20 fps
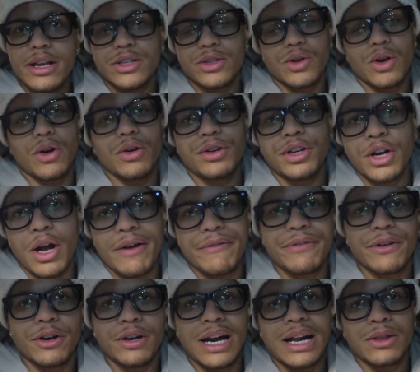So, I
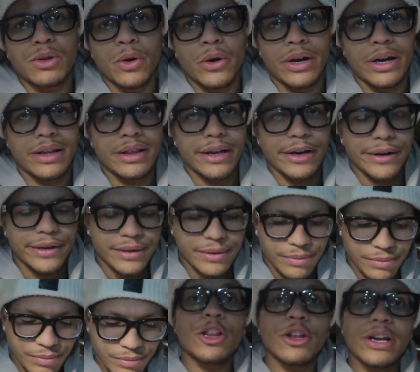figured I'd throw it in there.
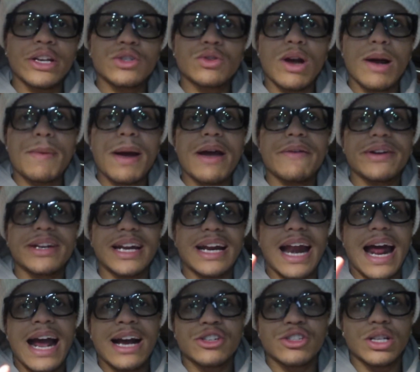Another issue I'm having,
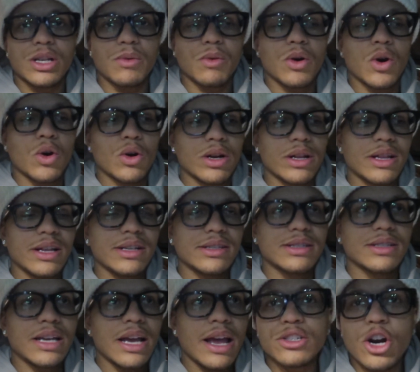and I actually recorded
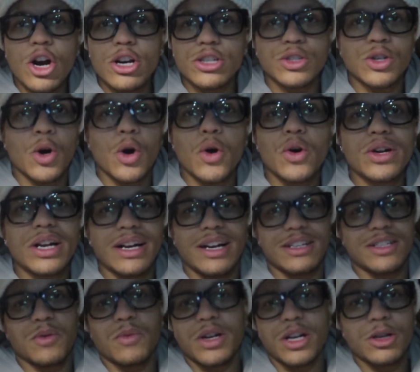this, when this car is cold, it
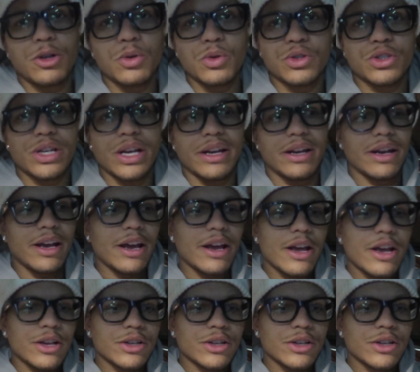doesn't want to do shit.